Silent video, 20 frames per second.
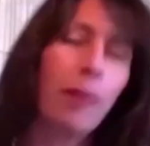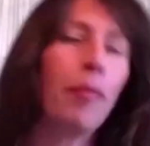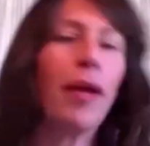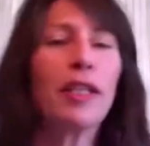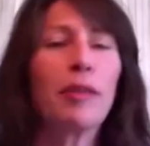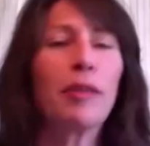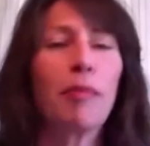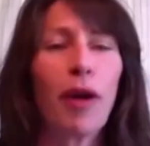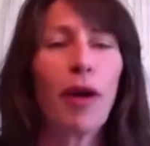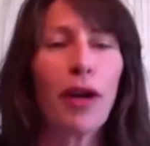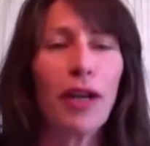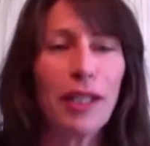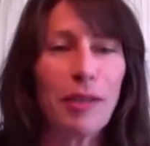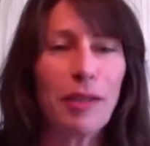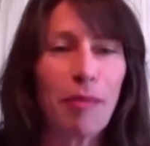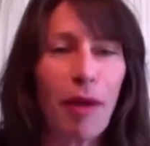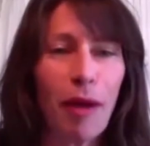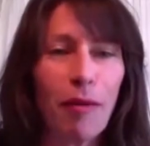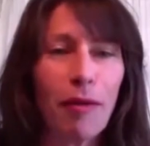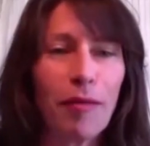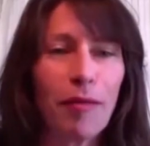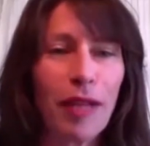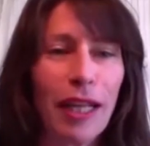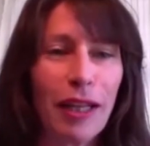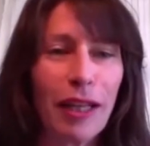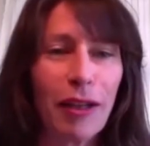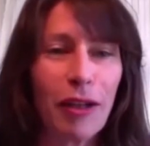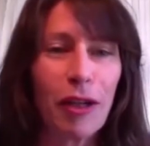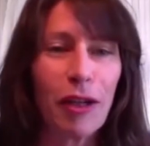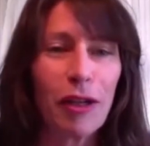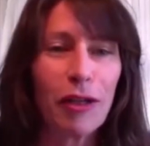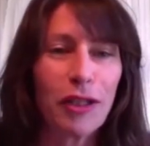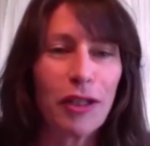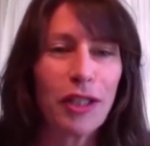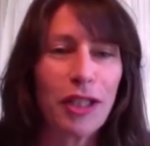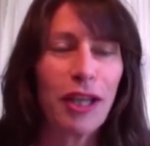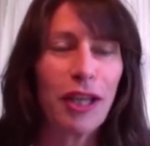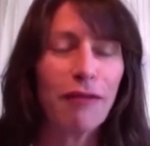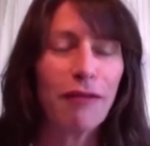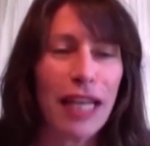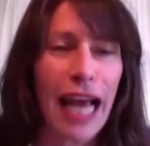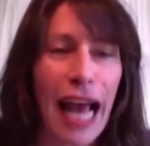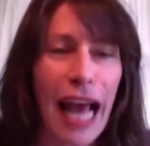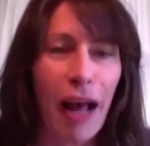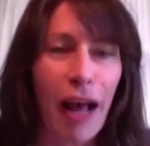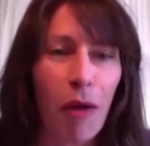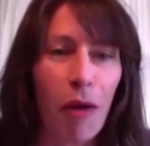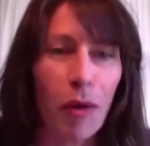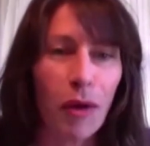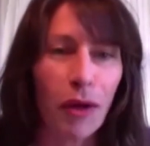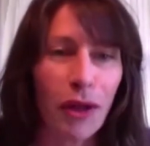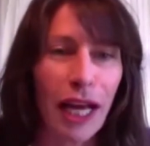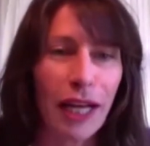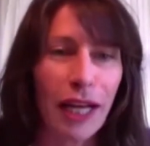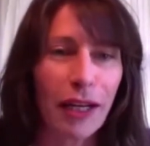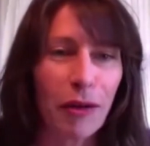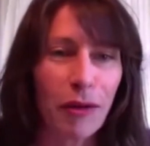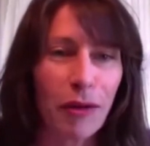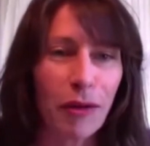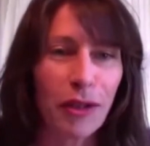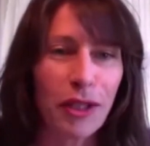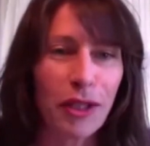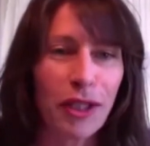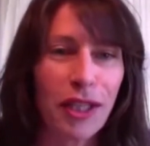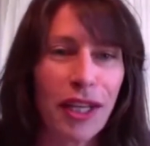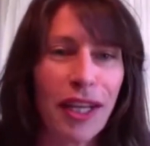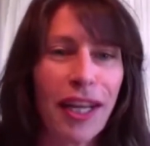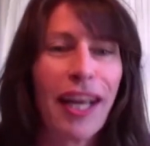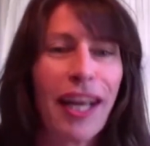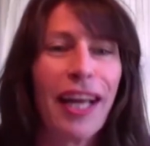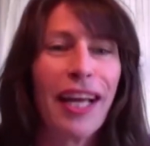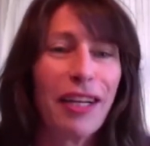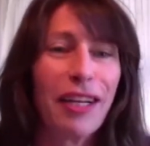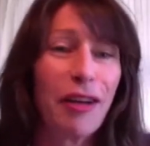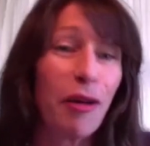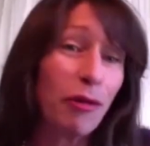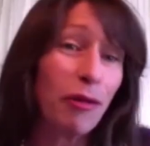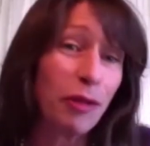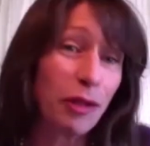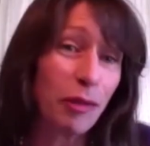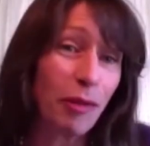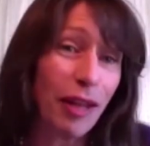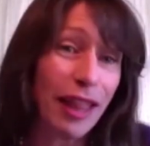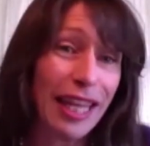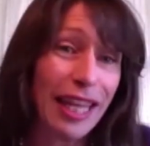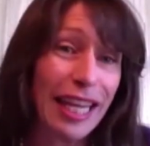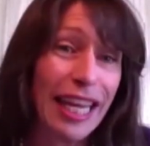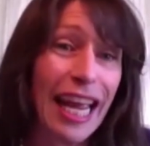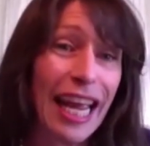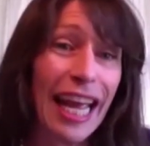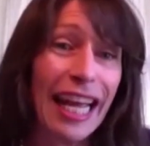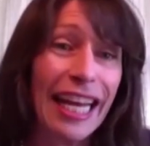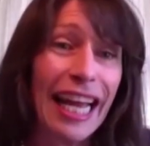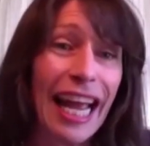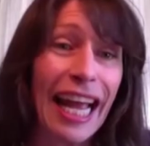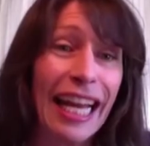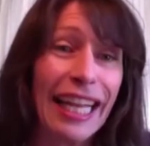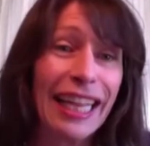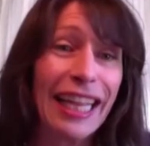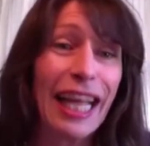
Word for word: best part is probably the little stuffed owl that goes goes with the kit and